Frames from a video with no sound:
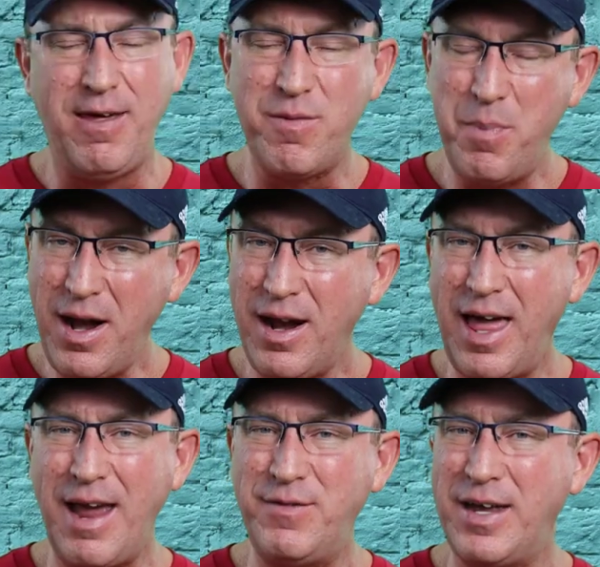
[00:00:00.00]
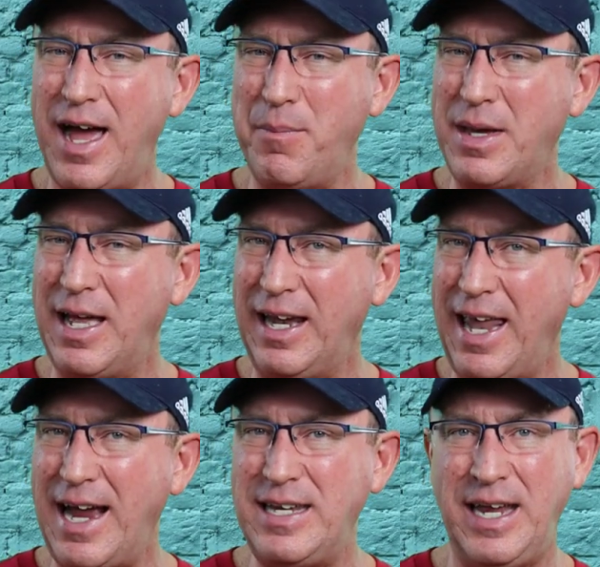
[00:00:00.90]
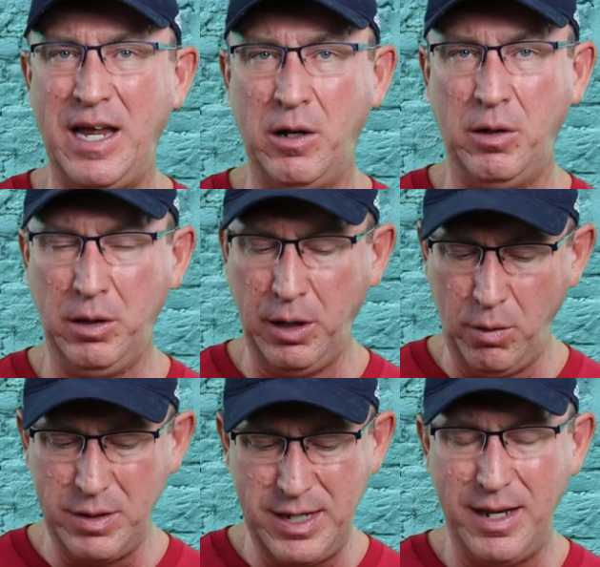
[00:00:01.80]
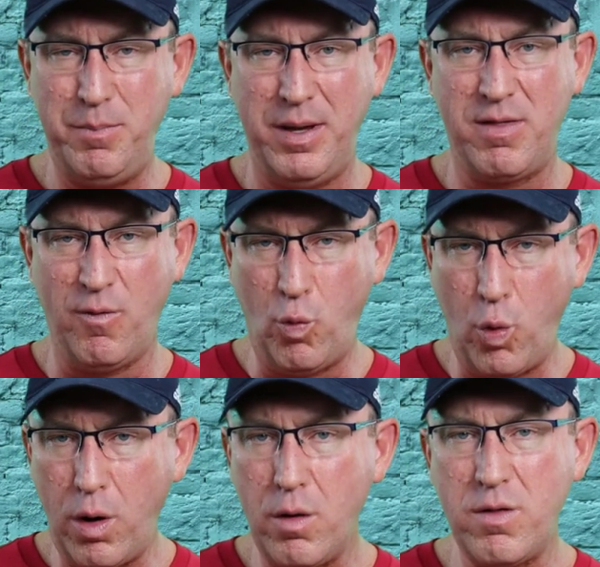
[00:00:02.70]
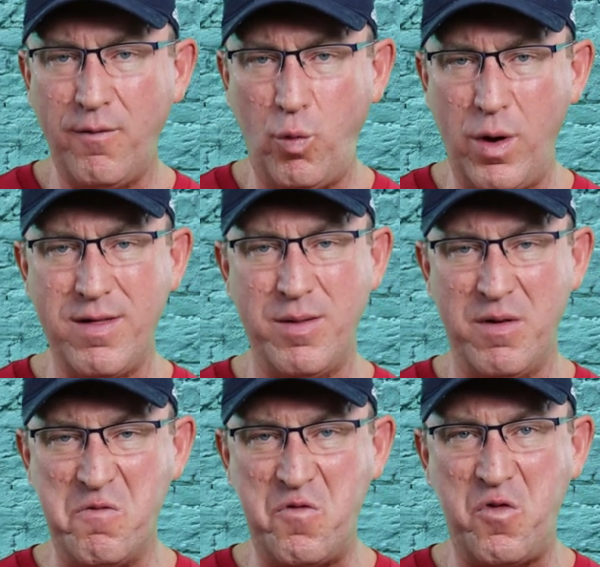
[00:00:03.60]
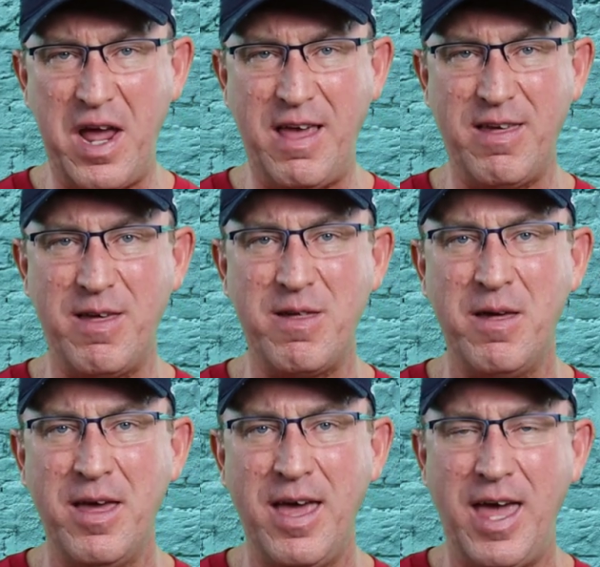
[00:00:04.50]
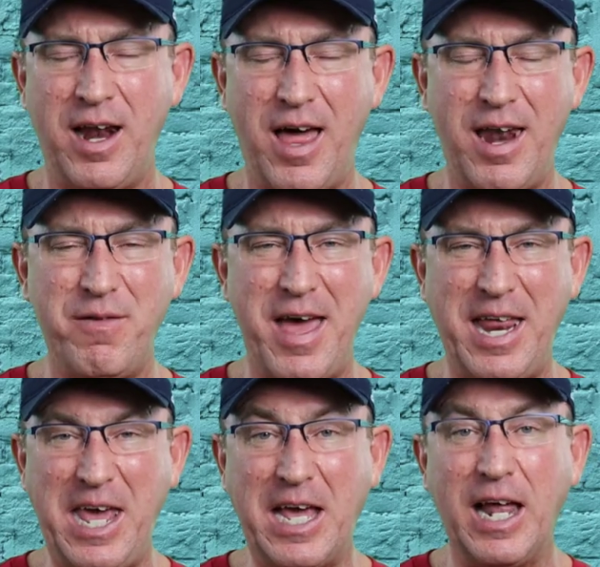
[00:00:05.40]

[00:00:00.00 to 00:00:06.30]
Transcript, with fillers: He spent a lifetime collecting little tidbits, words of wisdom and phrases. And a lot of that he